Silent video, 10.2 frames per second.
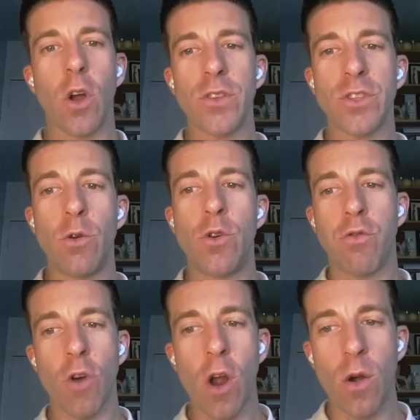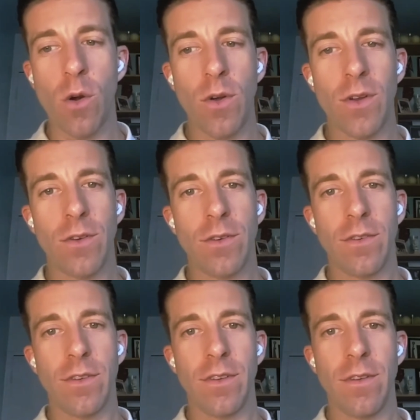also grow
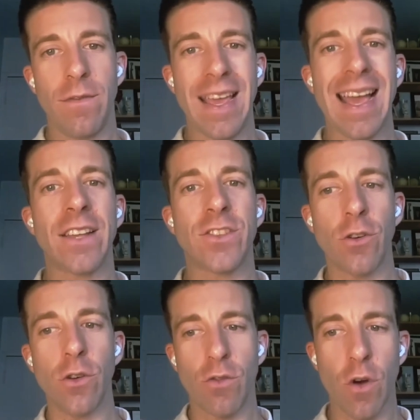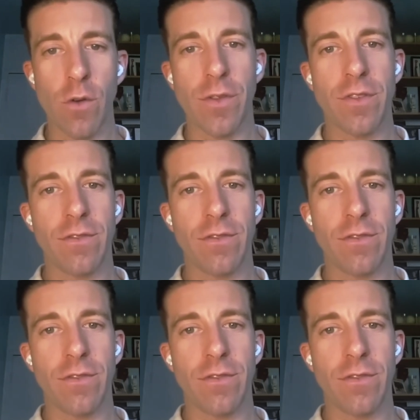via external growth